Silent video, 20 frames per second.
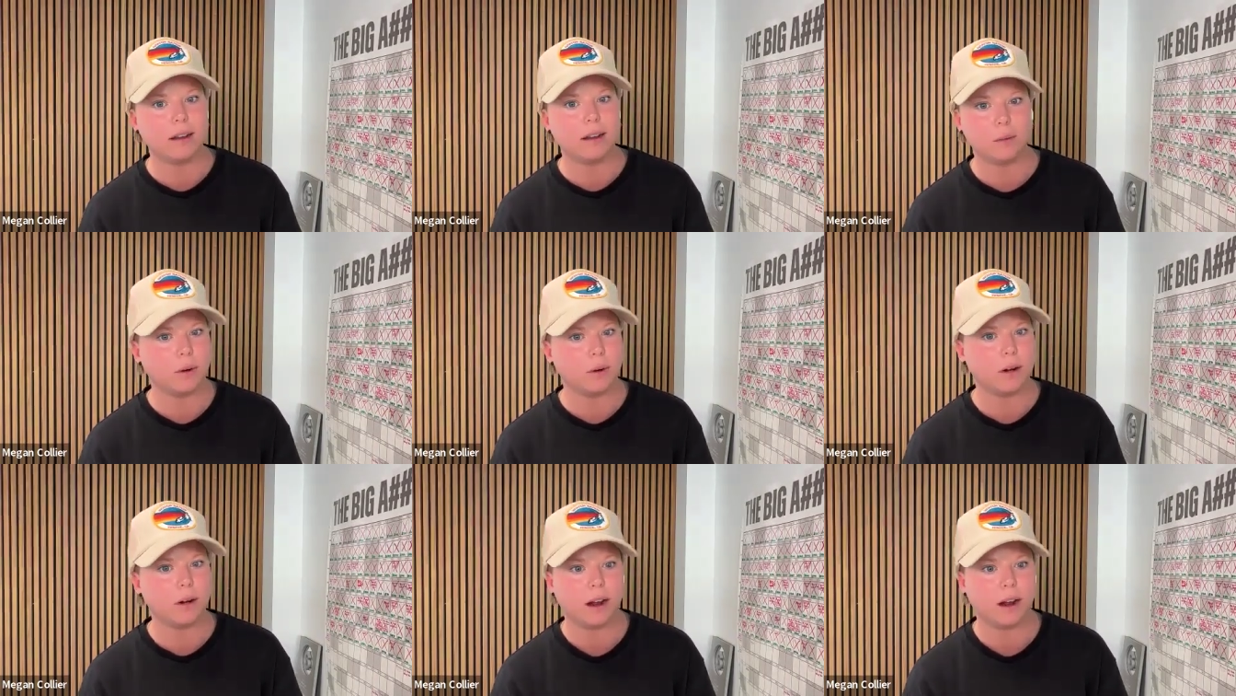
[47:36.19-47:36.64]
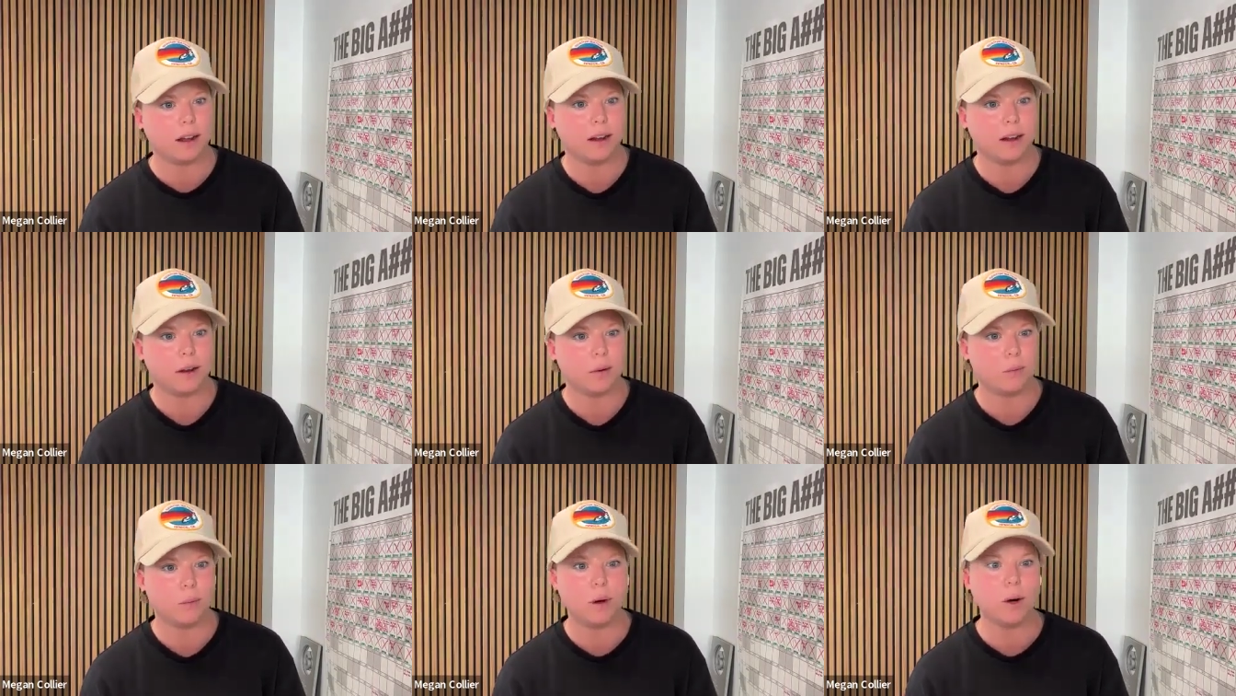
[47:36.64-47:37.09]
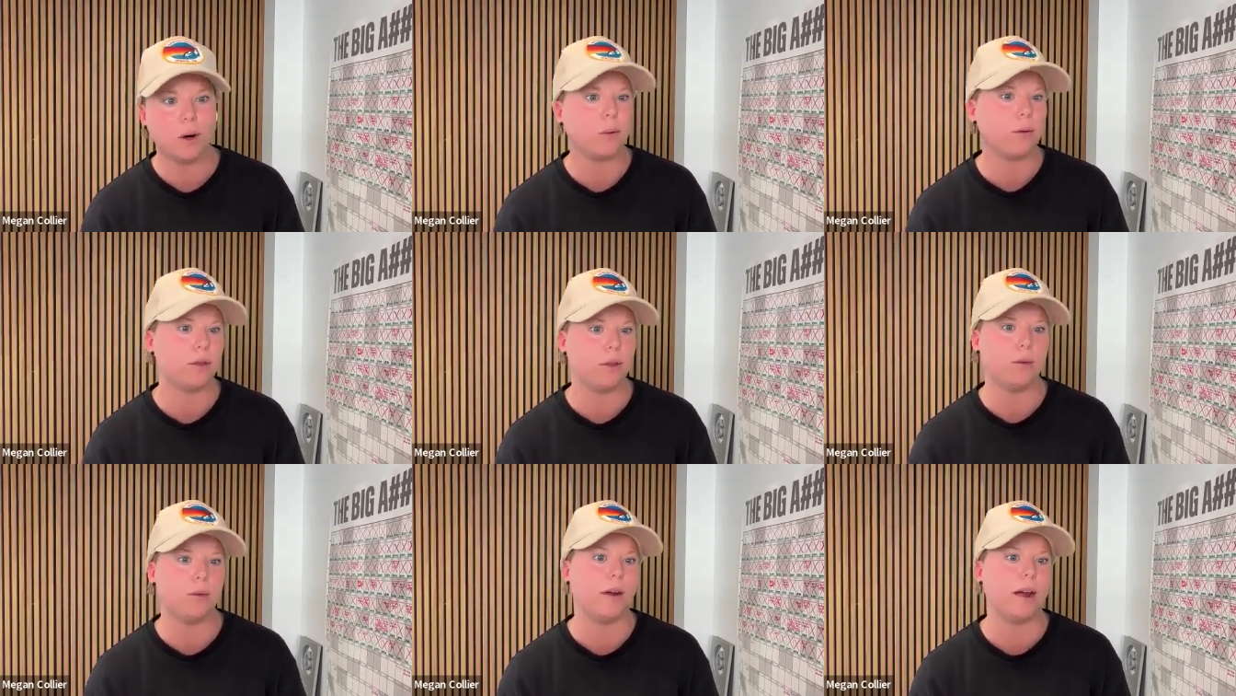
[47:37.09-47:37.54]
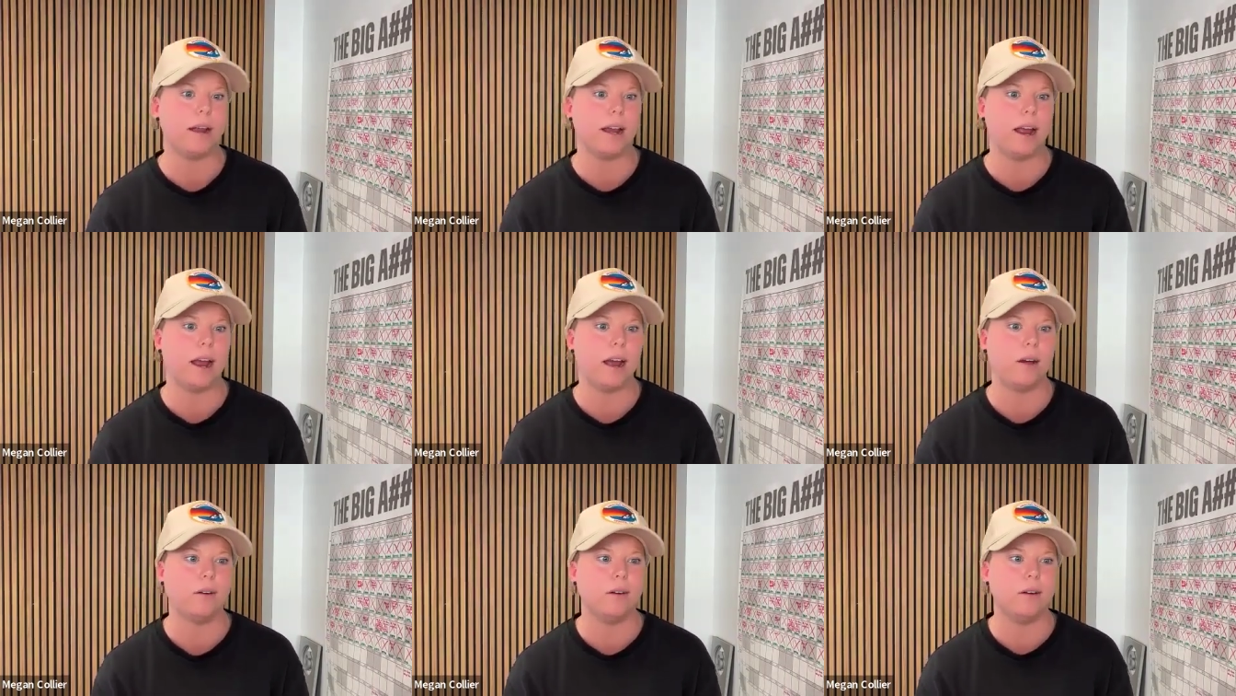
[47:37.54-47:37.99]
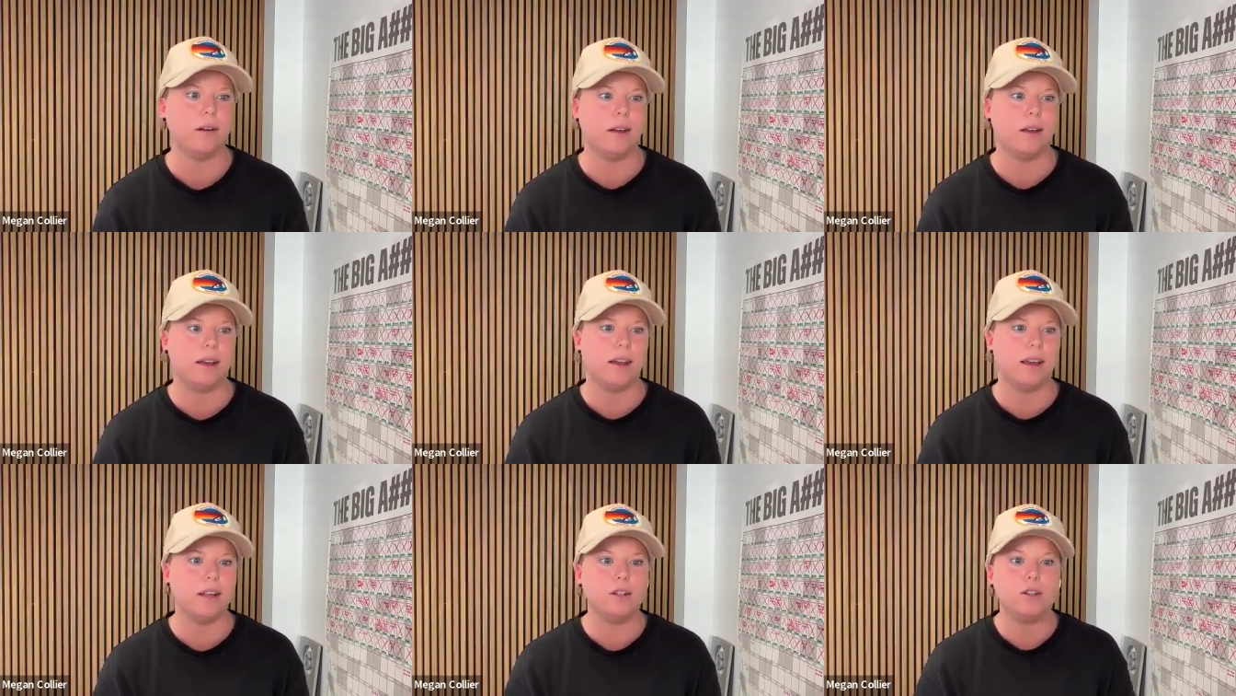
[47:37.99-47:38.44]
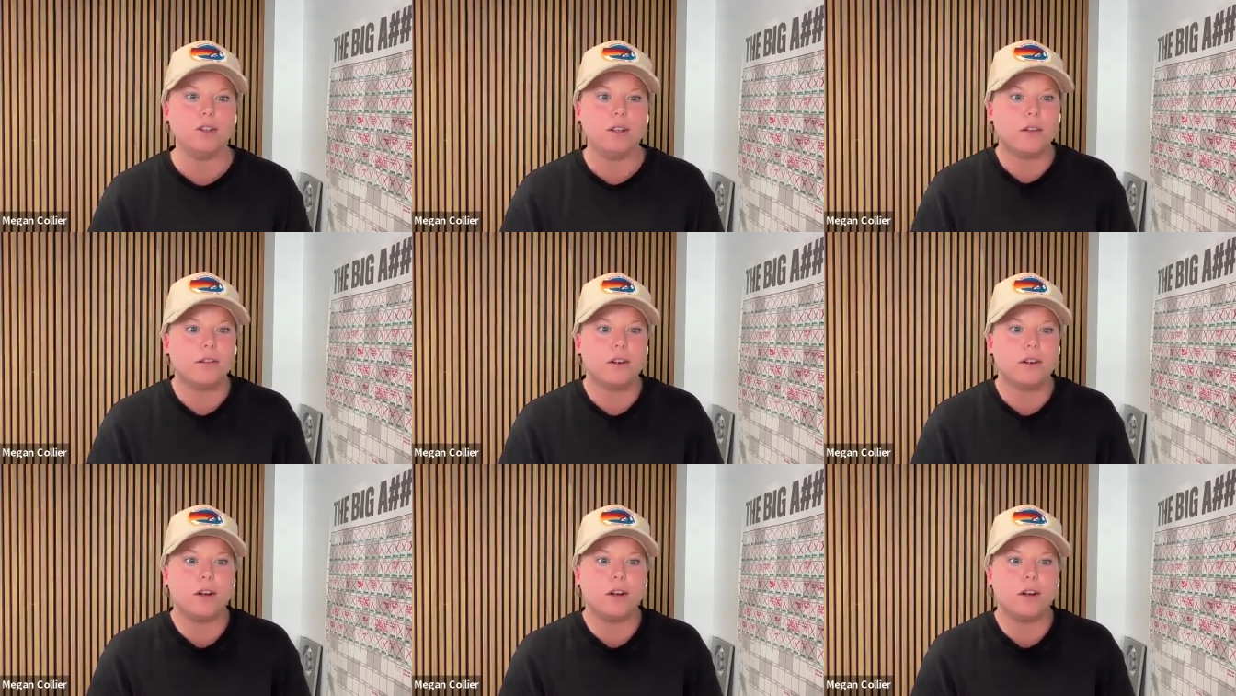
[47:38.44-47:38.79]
we're not going to work with you right now. And you